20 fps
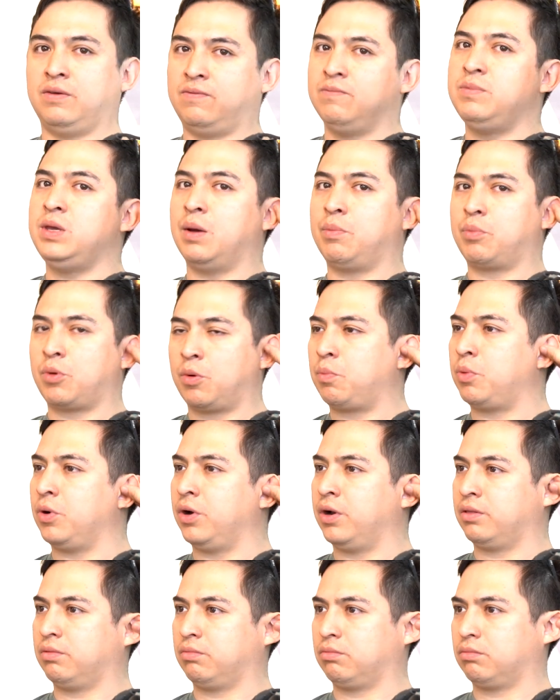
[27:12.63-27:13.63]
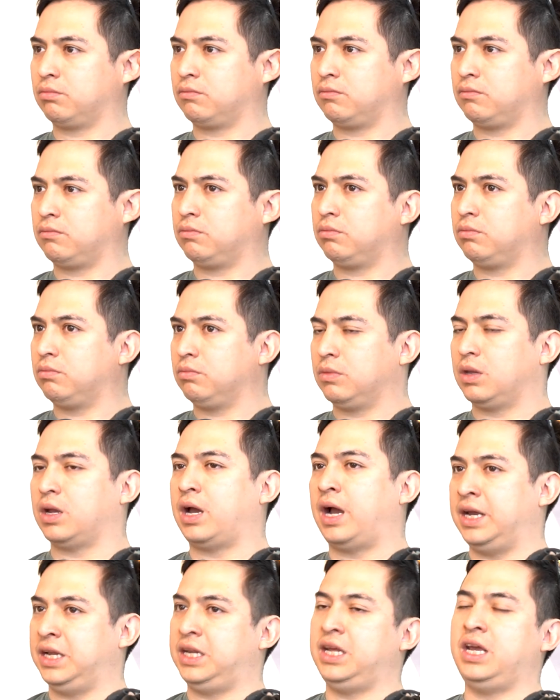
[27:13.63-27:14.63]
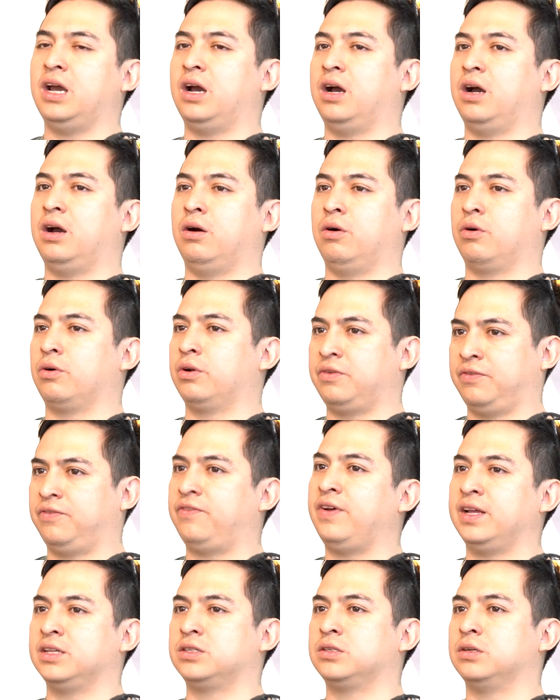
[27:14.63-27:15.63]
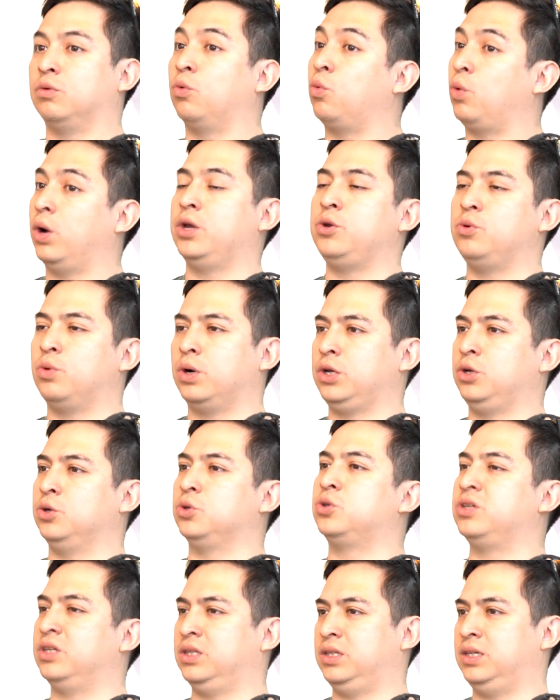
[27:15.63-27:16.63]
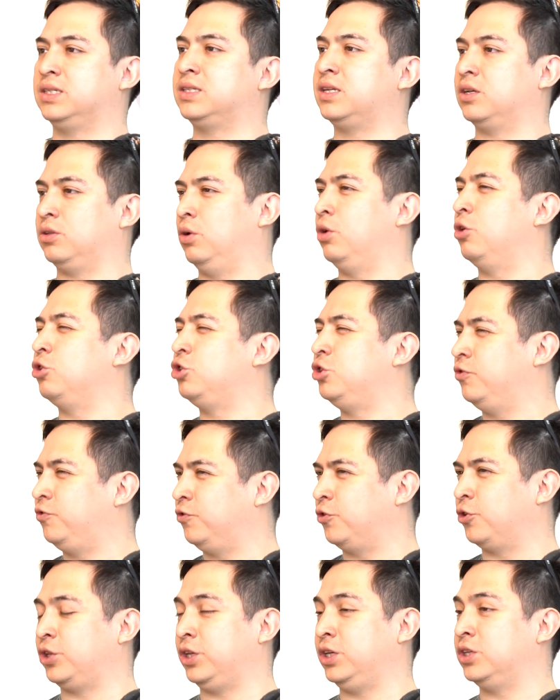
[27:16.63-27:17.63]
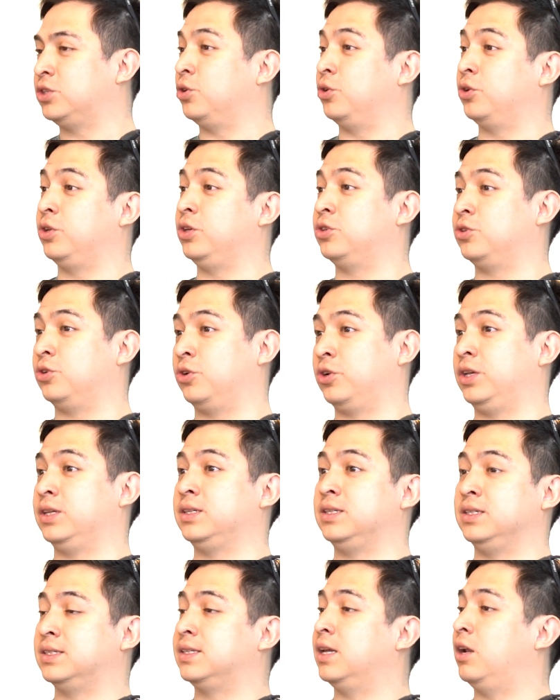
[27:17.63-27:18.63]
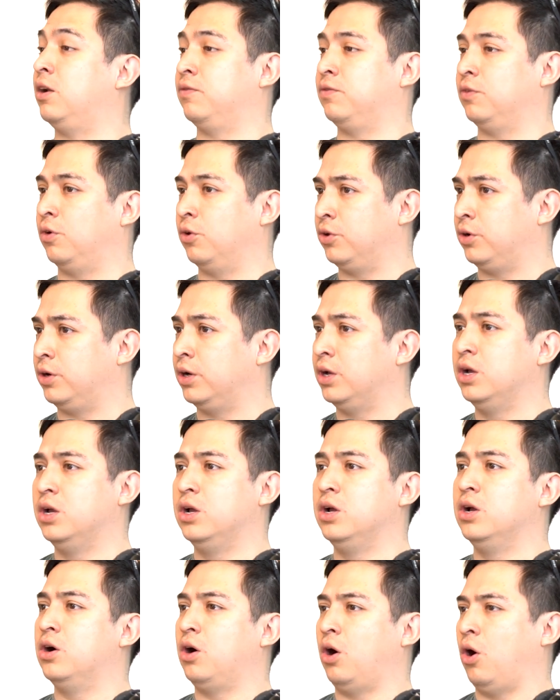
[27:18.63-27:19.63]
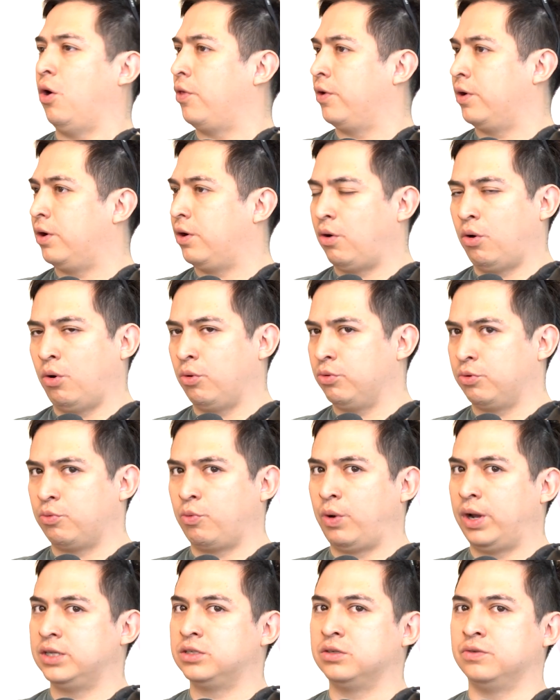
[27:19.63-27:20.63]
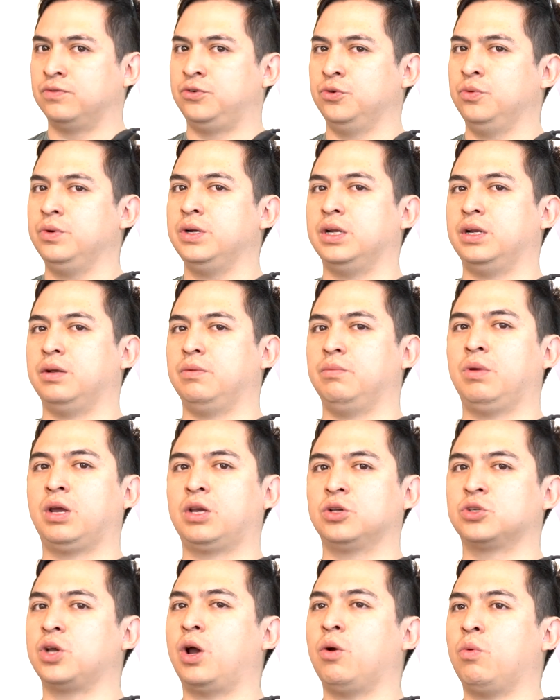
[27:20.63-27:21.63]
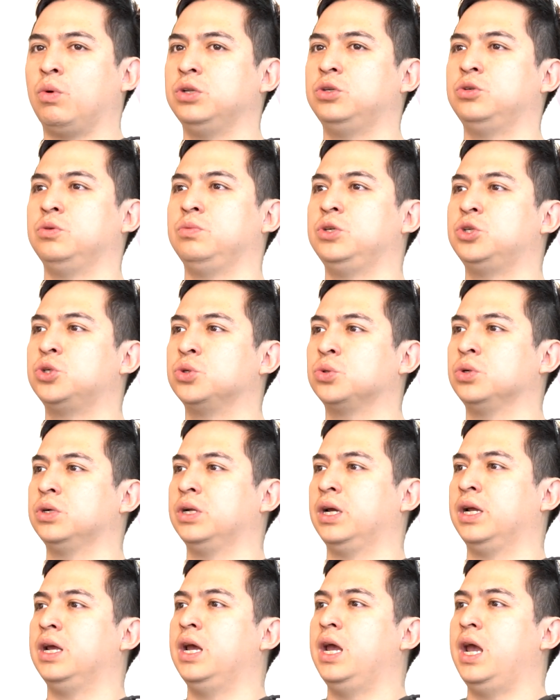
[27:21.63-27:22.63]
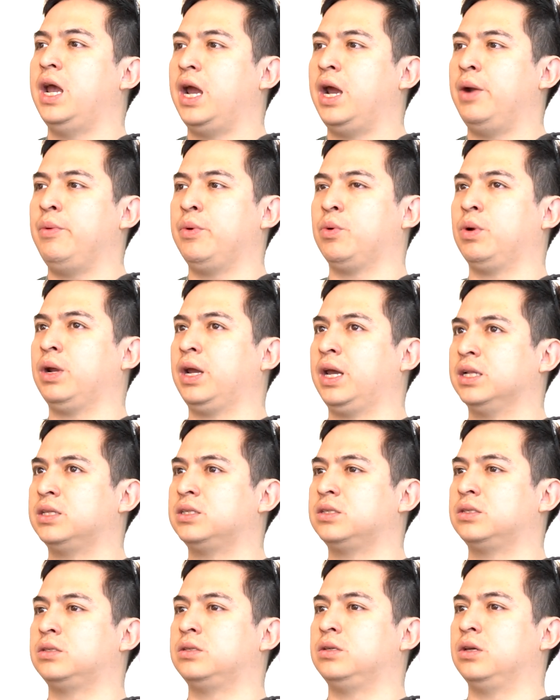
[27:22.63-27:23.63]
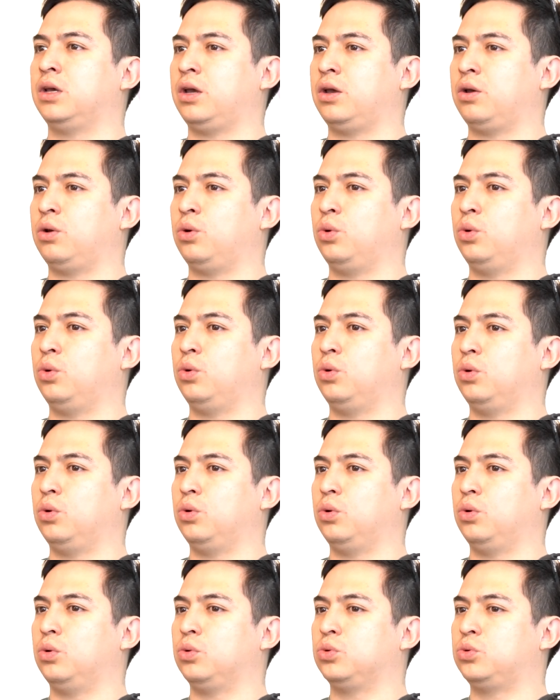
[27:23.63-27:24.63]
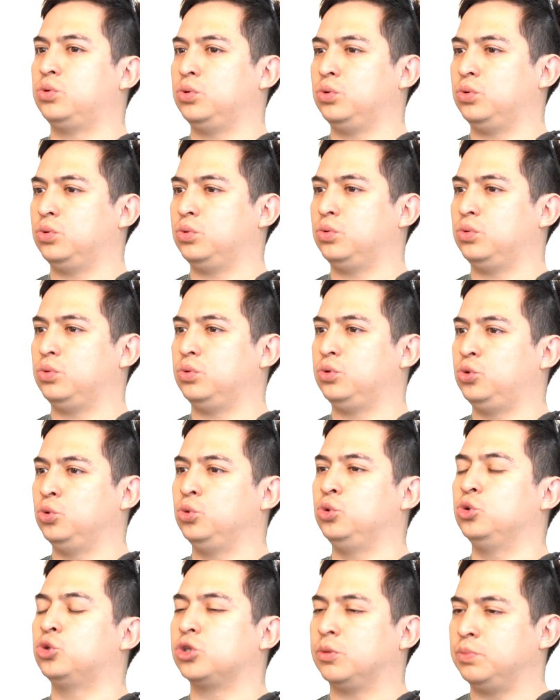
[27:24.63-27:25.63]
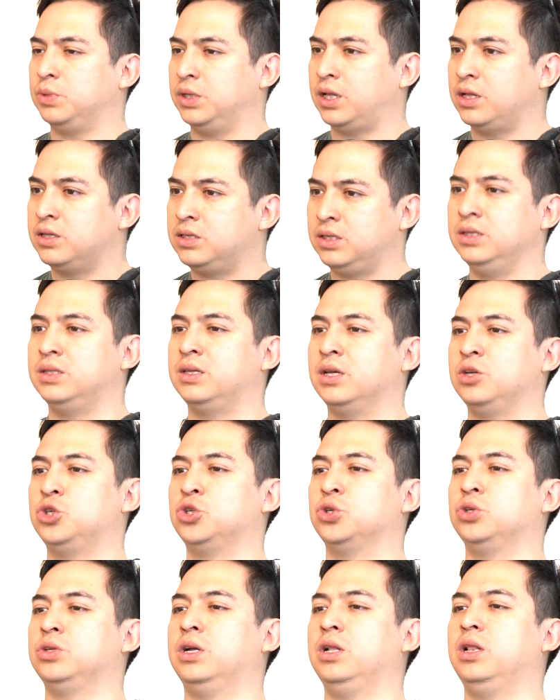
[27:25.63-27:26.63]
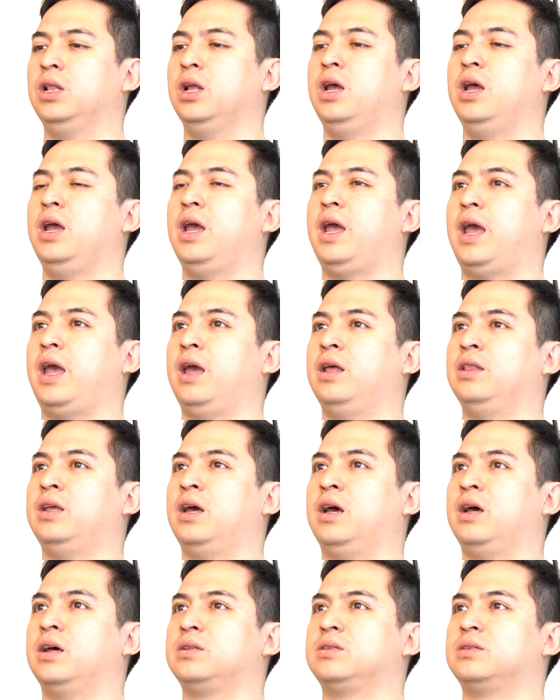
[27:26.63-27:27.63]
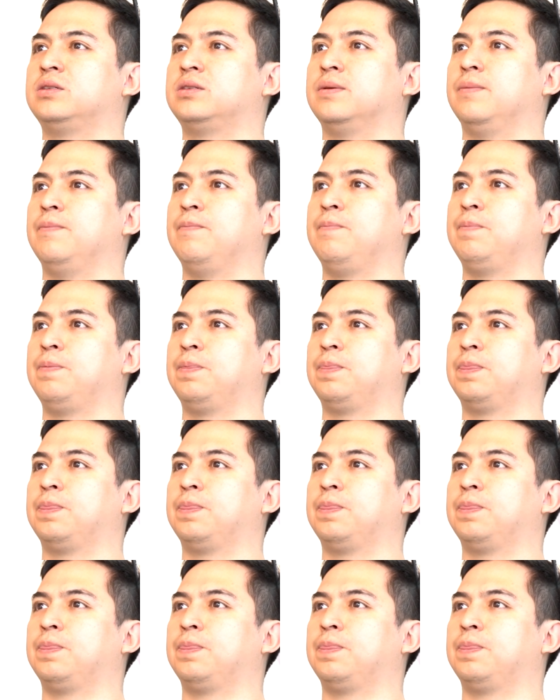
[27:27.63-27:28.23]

Give me a proper idea or defense of why you are using this technology for this or this or this instead of other ways of doing it. Because I want to be sure that everyone gets to do something that's intentional and that